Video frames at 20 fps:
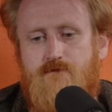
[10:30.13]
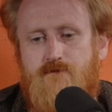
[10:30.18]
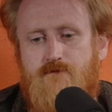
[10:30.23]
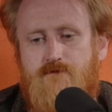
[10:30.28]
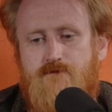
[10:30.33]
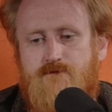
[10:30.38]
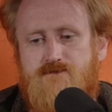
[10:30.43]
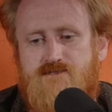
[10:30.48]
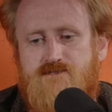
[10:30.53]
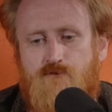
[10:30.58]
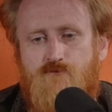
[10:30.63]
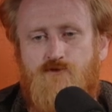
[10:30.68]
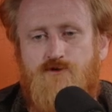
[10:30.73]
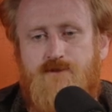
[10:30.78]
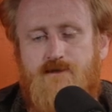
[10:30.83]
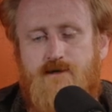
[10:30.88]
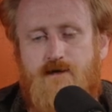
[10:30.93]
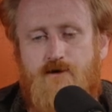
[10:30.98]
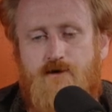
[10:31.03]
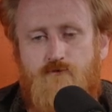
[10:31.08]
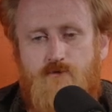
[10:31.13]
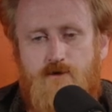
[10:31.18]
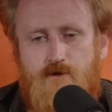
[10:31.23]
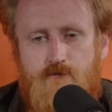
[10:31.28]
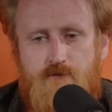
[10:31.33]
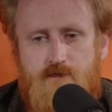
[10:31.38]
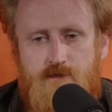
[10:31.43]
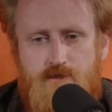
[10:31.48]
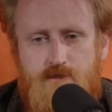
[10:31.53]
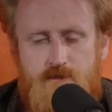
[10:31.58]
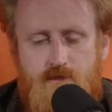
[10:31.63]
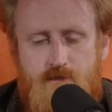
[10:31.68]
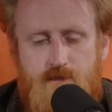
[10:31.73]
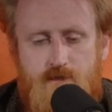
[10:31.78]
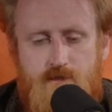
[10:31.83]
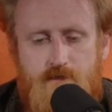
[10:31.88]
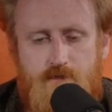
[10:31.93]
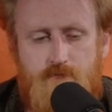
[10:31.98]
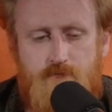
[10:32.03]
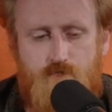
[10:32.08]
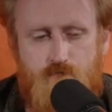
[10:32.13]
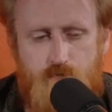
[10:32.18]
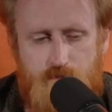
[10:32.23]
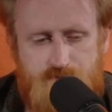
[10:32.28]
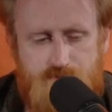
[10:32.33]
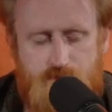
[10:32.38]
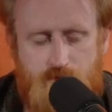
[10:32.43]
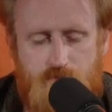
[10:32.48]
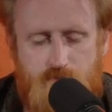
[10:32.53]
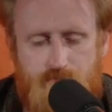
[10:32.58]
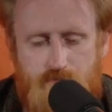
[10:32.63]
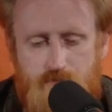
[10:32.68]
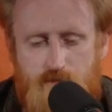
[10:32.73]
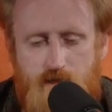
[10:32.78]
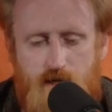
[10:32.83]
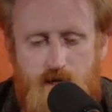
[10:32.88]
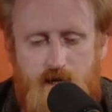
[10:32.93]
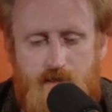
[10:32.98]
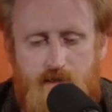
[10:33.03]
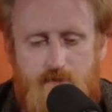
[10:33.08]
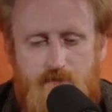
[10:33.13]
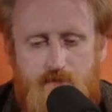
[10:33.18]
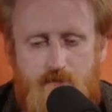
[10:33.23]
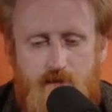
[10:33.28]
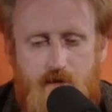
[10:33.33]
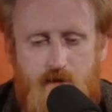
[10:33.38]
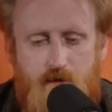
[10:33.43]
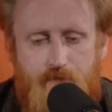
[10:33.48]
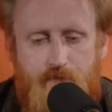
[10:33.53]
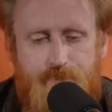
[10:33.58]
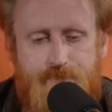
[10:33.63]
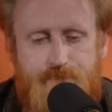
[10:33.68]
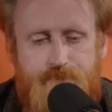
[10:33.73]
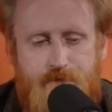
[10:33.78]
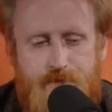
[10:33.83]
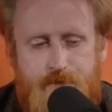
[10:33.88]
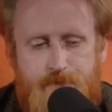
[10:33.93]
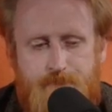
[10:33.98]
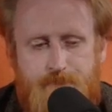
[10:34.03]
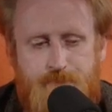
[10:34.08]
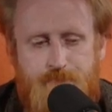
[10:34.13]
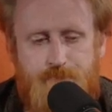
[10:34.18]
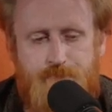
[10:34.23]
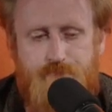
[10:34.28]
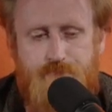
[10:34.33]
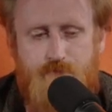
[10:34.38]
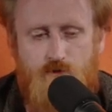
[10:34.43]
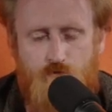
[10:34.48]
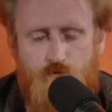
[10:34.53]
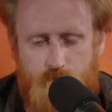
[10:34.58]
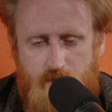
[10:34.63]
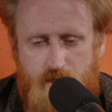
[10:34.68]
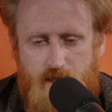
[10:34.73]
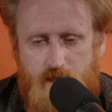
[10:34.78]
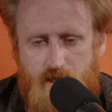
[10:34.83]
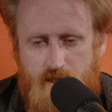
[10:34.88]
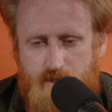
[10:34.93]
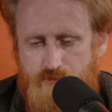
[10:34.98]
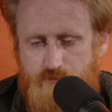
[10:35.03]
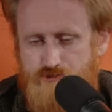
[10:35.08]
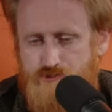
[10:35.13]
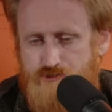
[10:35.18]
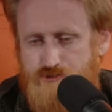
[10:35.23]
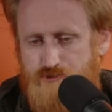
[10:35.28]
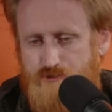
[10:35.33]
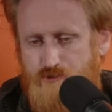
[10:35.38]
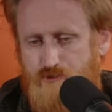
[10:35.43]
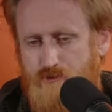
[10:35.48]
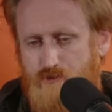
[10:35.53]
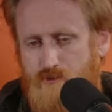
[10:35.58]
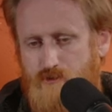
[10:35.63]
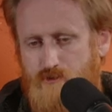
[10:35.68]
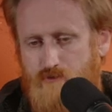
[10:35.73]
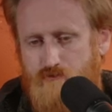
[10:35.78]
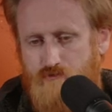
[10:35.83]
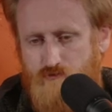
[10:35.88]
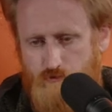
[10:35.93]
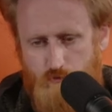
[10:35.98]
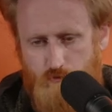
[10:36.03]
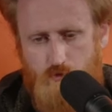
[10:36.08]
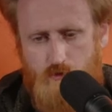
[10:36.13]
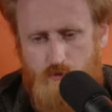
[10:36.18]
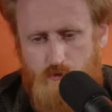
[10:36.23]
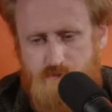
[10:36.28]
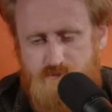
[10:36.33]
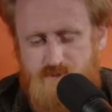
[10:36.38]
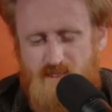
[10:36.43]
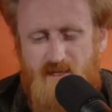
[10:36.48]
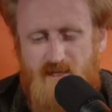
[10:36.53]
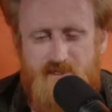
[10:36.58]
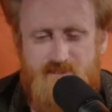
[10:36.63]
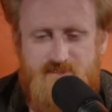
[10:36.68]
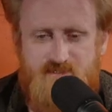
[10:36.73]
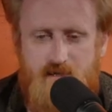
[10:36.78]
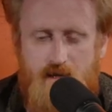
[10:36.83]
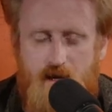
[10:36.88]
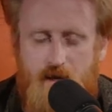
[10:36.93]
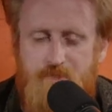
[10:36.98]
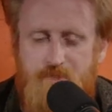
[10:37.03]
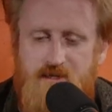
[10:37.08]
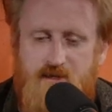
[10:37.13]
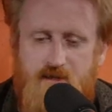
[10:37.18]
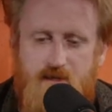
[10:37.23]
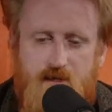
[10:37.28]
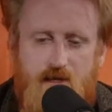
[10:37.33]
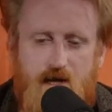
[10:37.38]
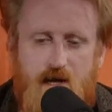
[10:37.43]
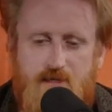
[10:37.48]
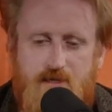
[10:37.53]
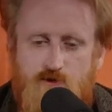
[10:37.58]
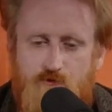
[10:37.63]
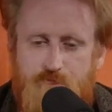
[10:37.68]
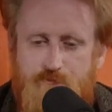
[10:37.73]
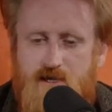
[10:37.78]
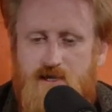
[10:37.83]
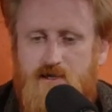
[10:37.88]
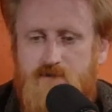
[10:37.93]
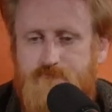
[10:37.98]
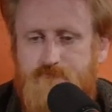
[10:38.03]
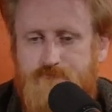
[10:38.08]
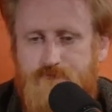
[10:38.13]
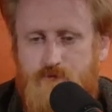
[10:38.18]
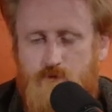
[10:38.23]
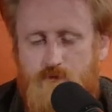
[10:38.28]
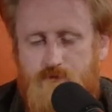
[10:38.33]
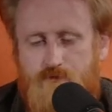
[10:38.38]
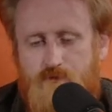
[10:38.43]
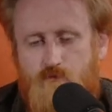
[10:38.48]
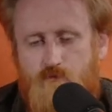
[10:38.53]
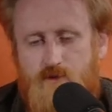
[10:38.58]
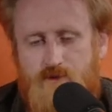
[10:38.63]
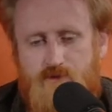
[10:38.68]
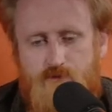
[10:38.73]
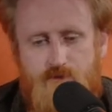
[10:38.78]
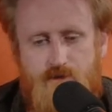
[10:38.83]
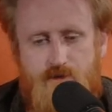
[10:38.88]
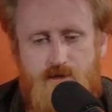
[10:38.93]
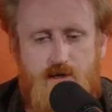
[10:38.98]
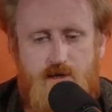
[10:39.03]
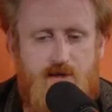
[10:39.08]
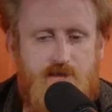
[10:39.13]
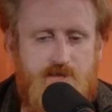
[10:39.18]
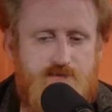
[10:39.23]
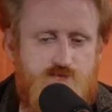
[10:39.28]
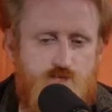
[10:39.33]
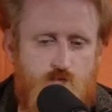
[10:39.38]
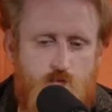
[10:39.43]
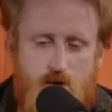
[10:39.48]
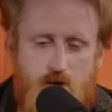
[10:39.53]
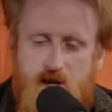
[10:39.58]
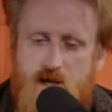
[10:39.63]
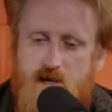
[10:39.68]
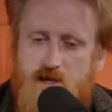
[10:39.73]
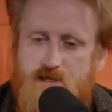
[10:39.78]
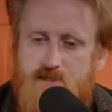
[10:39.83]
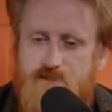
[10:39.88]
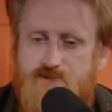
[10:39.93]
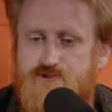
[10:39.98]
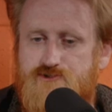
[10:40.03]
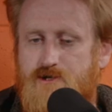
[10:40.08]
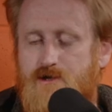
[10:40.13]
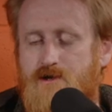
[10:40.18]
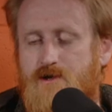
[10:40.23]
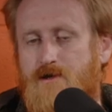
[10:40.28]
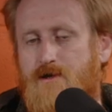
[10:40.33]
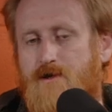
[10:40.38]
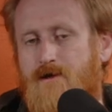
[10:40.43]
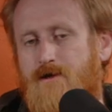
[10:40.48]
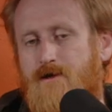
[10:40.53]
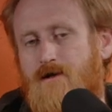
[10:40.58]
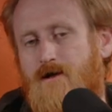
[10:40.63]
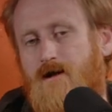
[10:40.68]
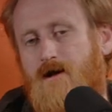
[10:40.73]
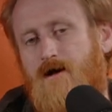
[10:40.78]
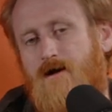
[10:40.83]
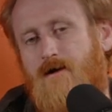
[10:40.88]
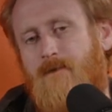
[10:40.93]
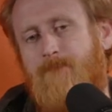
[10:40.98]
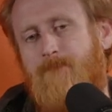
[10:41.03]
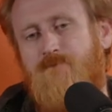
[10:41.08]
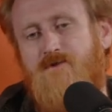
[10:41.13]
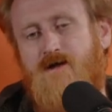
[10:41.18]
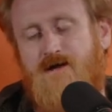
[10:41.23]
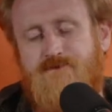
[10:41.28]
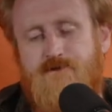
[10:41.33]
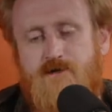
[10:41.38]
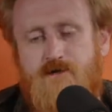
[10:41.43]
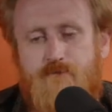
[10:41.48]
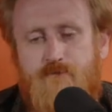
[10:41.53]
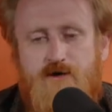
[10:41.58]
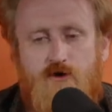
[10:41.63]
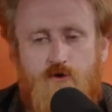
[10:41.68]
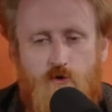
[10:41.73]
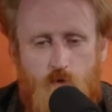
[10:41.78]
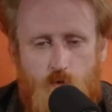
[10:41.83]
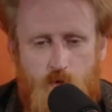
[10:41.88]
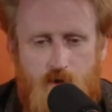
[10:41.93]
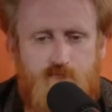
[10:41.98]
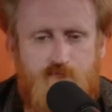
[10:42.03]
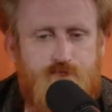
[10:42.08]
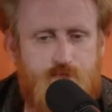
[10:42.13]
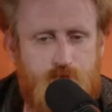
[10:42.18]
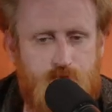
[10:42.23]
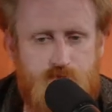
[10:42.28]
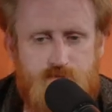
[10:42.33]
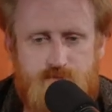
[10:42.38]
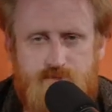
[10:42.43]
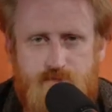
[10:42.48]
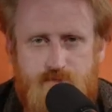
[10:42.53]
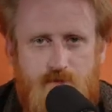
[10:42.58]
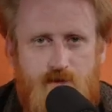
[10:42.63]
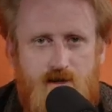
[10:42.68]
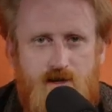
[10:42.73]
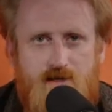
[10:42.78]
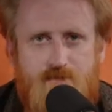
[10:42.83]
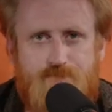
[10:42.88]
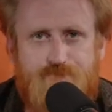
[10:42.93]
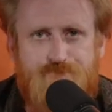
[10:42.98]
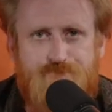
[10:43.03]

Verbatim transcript: someone that I really uh, reserve a lot of um, rage towards, and it's I mean it, I go back and forth on whether or not it's rage. Um, I think about grifters a lot,